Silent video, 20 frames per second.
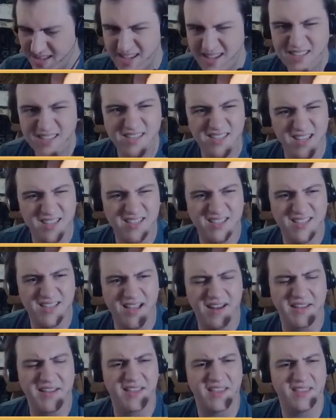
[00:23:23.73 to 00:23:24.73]
this
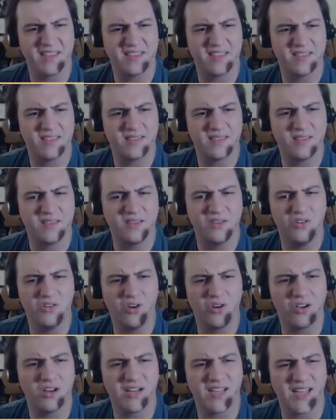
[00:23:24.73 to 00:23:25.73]
understanding that you're
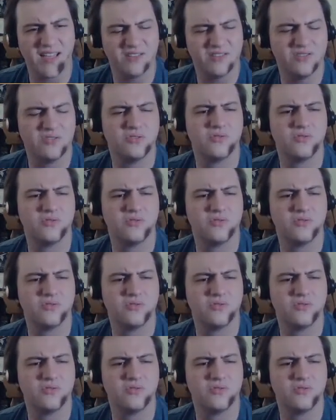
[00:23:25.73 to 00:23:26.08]
not going to get